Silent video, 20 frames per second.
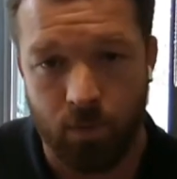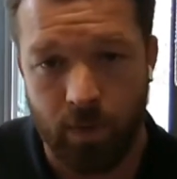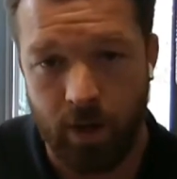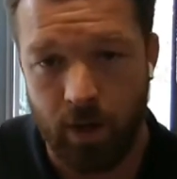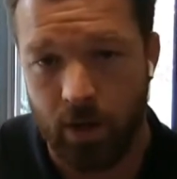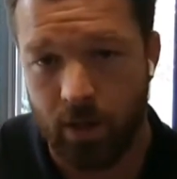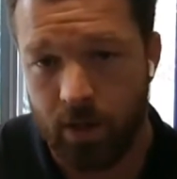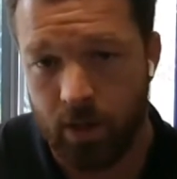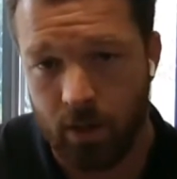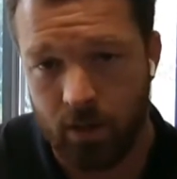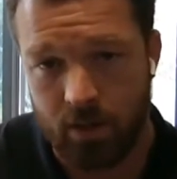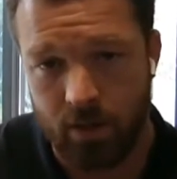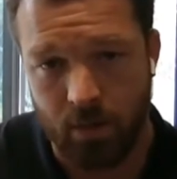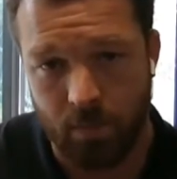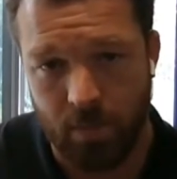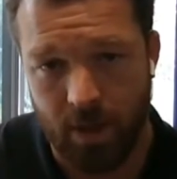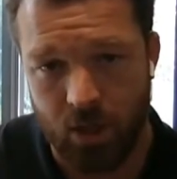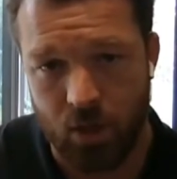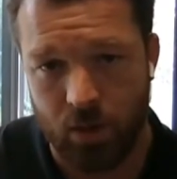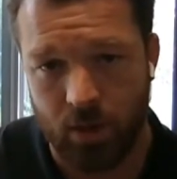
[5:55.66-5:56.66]
very
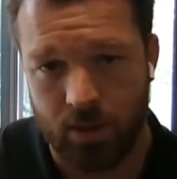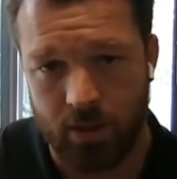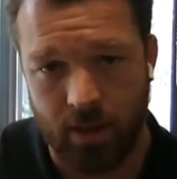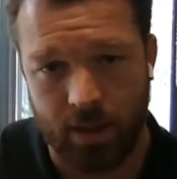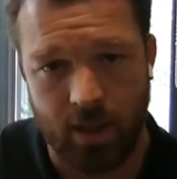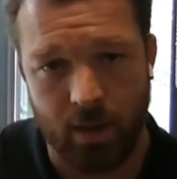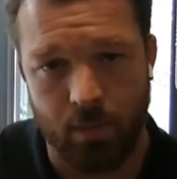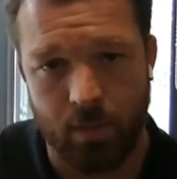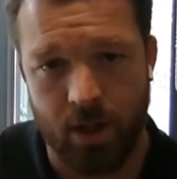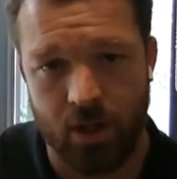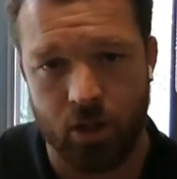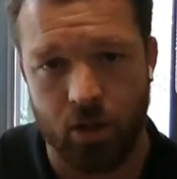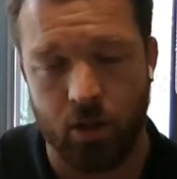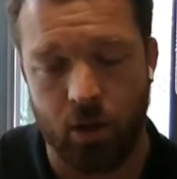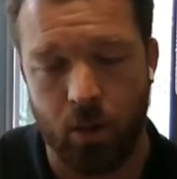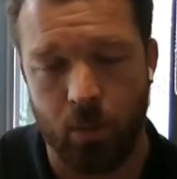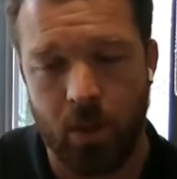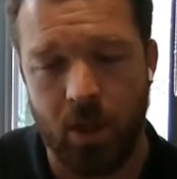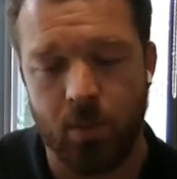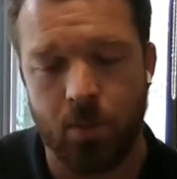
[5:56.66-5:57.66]
custom metrics they can measure
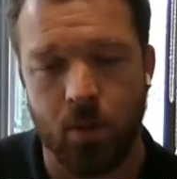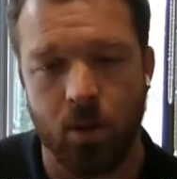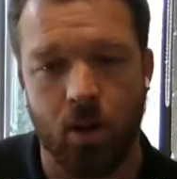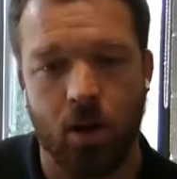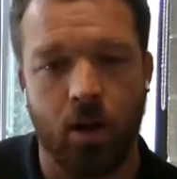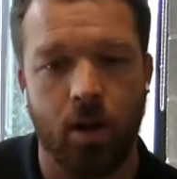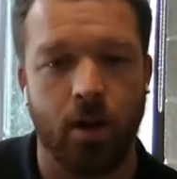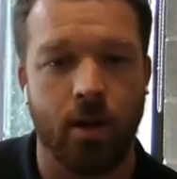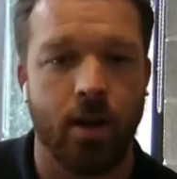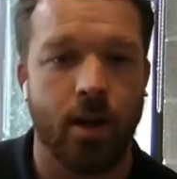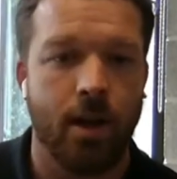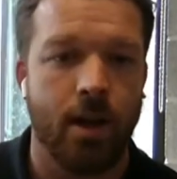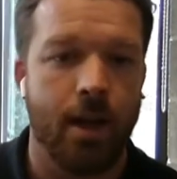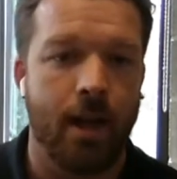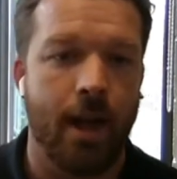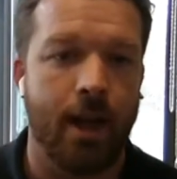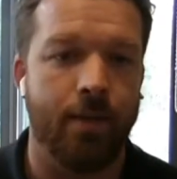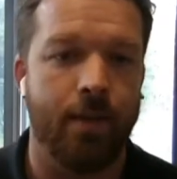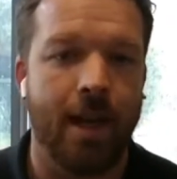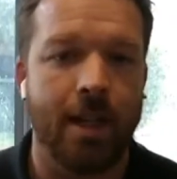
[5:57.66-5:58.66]
their people on,
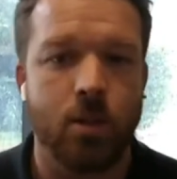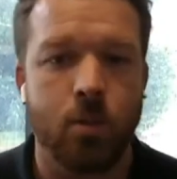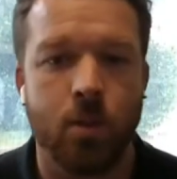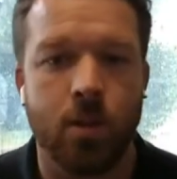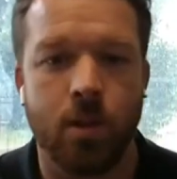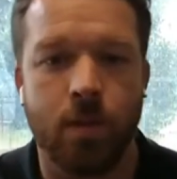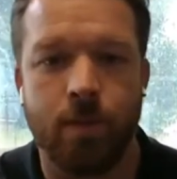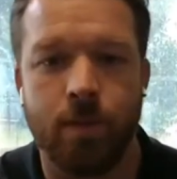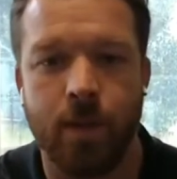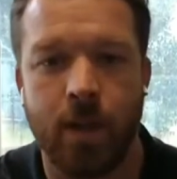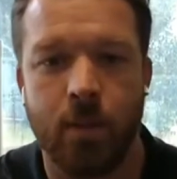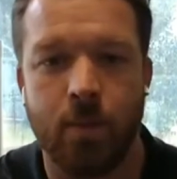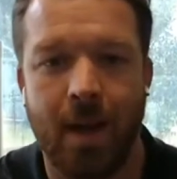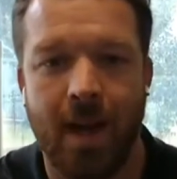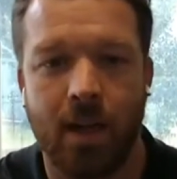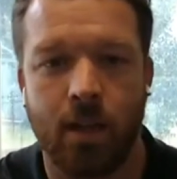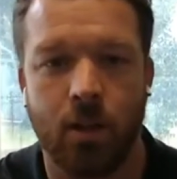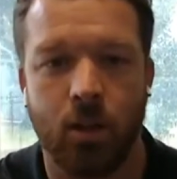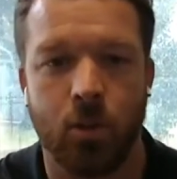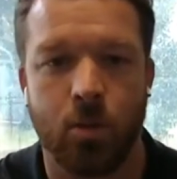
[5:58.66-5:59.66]
and that's where the
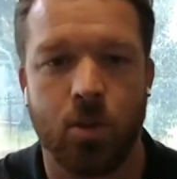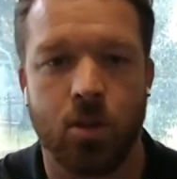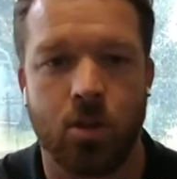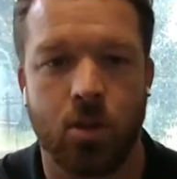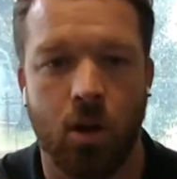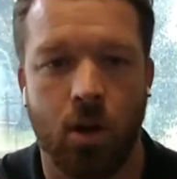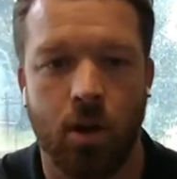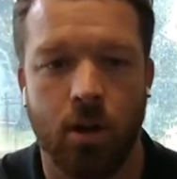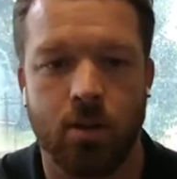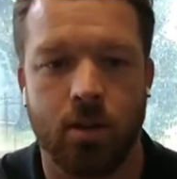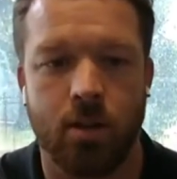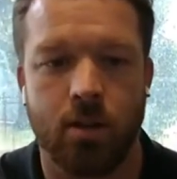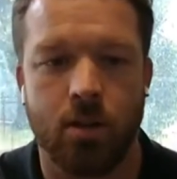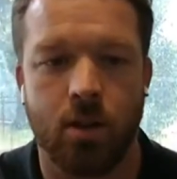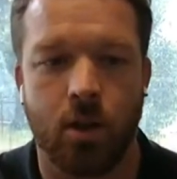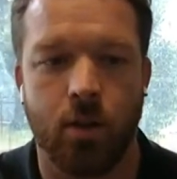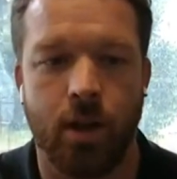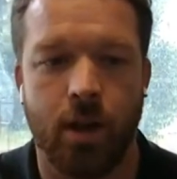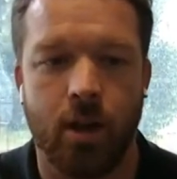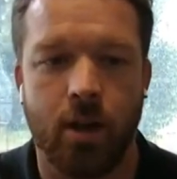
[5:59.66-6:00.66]
feedback loop starts. And
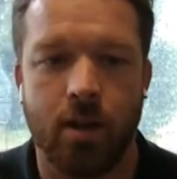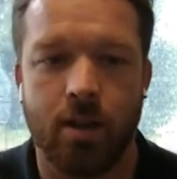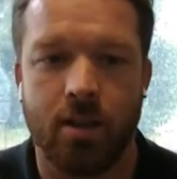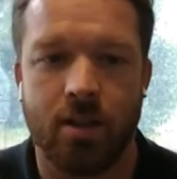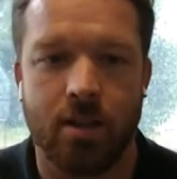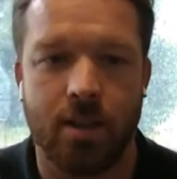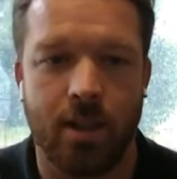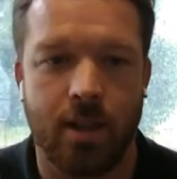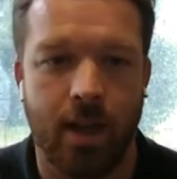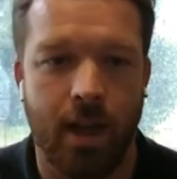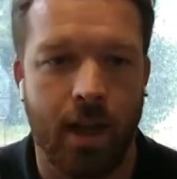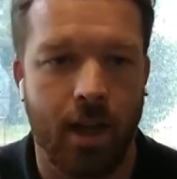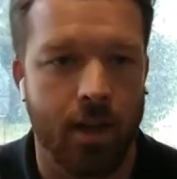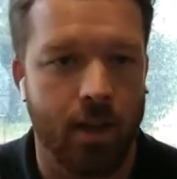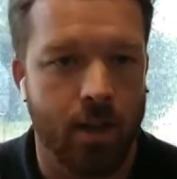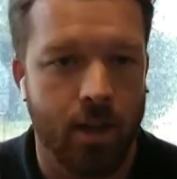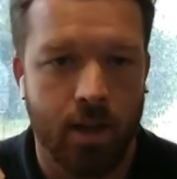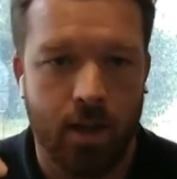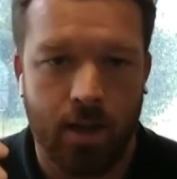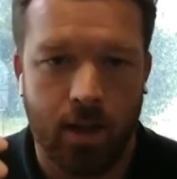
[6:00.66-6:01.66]
so they're going to see
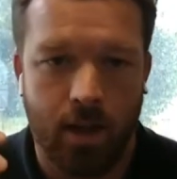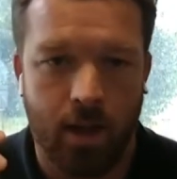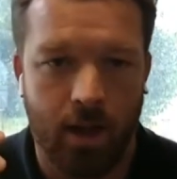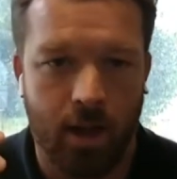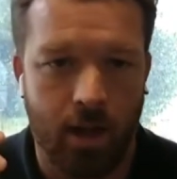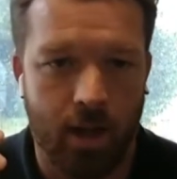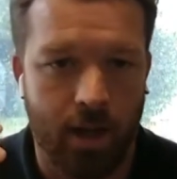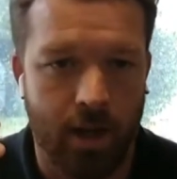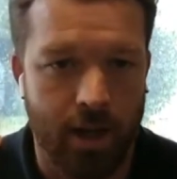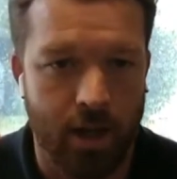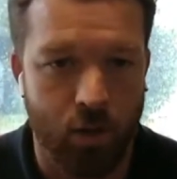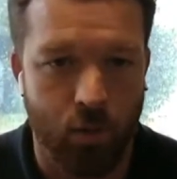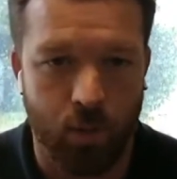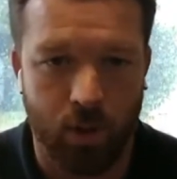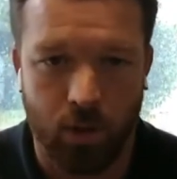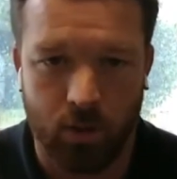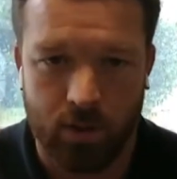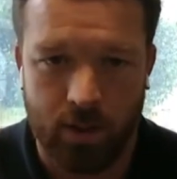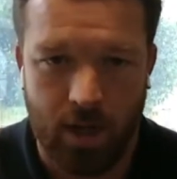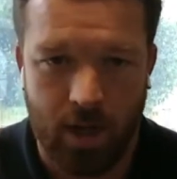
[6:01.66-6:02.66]
that uh, in
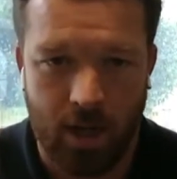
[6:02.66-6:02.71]
real